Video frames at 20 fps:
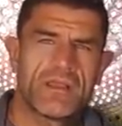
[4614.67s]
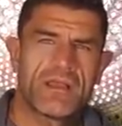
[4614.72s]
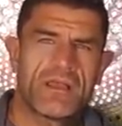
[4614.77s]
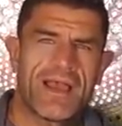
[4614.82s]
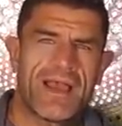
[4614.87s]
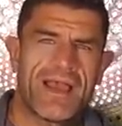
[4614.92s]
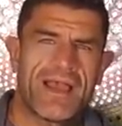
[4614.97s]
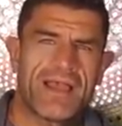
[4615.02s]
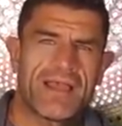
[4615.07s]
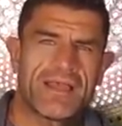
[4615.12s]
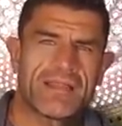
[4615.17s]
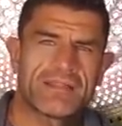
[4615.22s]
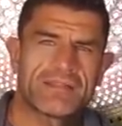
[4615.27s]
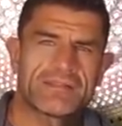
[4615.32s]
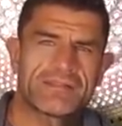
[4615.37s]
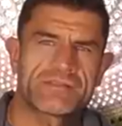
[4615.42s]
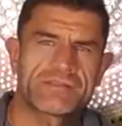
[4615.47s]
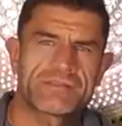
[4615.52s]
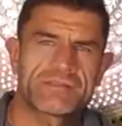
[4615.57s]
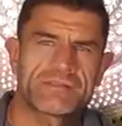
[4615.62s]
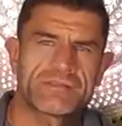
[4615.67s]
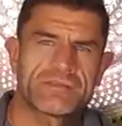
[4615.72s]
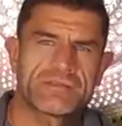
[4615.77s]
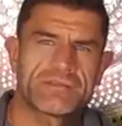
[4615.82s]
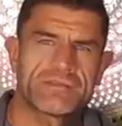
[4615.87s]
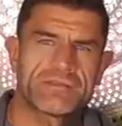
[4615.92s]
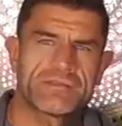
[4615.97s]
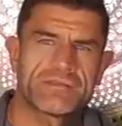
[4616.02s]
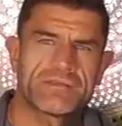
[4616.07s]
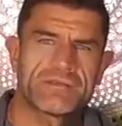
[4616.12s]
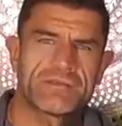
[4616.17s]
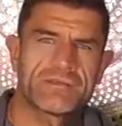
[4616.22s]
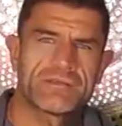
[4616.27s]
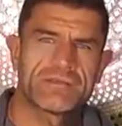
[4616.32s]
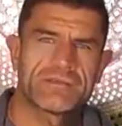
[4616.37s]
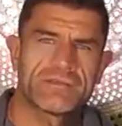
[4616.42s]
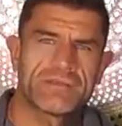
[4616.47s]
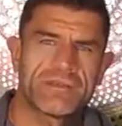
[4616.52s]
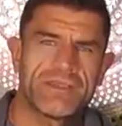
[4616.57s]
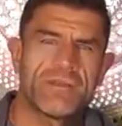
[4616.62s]
And
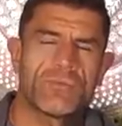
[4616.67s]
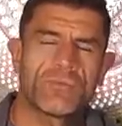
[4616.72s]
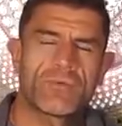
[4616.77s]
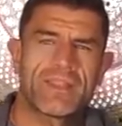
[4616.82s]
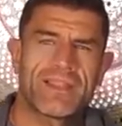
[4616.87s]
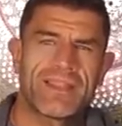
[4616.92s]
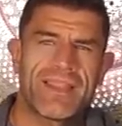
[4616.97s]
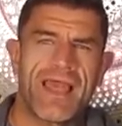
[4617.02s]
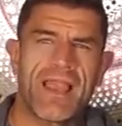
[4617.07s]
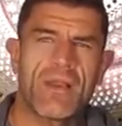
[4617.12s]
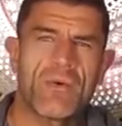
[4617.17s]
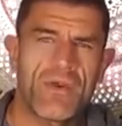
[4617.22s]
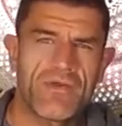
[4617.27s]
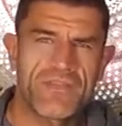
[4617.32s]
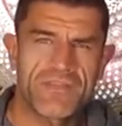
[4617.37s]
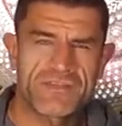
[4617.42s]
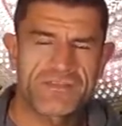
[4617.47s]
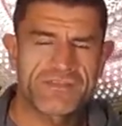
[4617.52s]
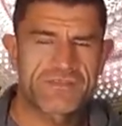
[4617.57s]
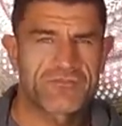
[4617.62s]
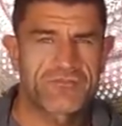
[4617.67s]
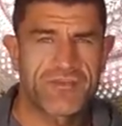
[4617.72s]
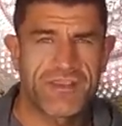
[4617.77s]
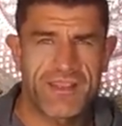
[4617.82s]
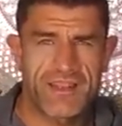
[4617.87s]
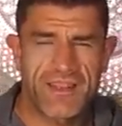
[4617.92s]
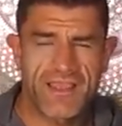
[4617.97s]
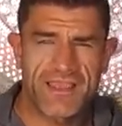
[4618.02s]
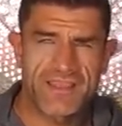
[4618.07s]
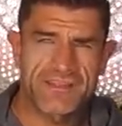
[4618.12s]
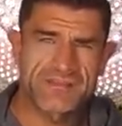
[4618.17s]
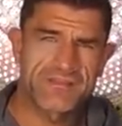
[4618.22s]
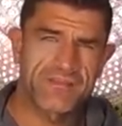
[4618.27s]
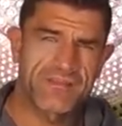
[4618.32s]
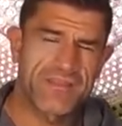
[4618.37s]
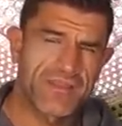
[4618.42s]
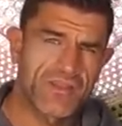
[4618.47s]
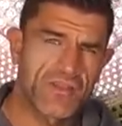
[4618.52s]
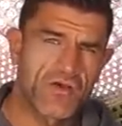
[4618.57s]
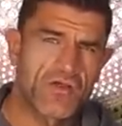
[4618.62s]
it will allow others to realize that they're
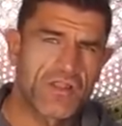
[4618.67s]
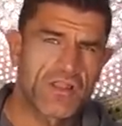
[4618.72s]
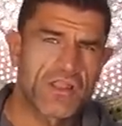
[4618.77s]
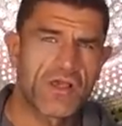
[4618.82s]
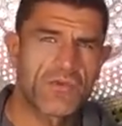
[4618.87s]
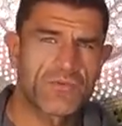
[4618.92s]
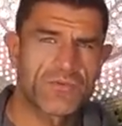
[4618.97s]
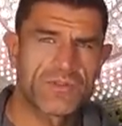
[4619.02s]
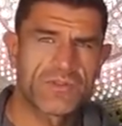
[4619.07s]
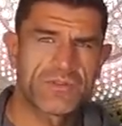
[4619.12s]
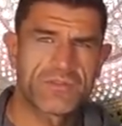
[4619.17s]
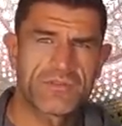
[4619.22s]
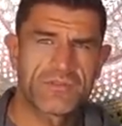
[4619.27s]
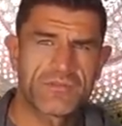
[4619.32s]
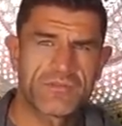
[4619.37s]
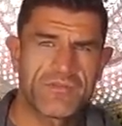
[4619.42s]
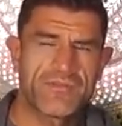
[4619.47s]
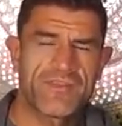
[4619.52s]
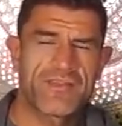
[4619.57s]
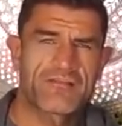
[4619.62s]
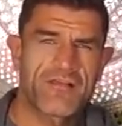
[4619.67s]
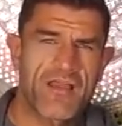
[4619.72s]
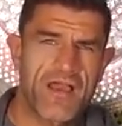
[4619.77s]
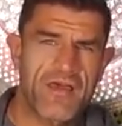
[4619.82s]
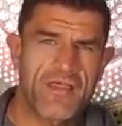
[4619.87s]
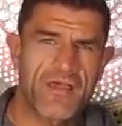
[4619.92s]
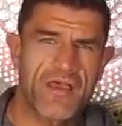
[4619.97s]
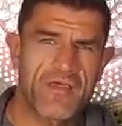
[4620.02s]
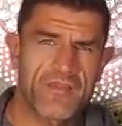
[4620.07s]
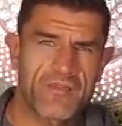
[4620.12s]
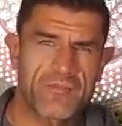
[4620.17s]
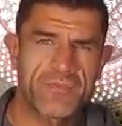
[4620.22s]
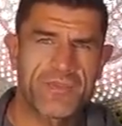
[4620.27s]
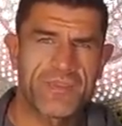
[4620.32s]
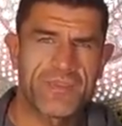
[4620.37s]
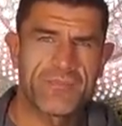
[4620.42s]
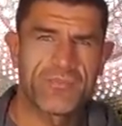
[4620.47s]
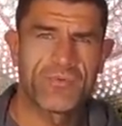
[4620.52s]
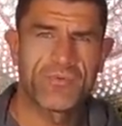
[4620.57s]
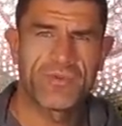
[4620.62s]
not alone, that there are other
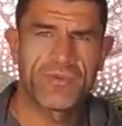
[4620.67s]
people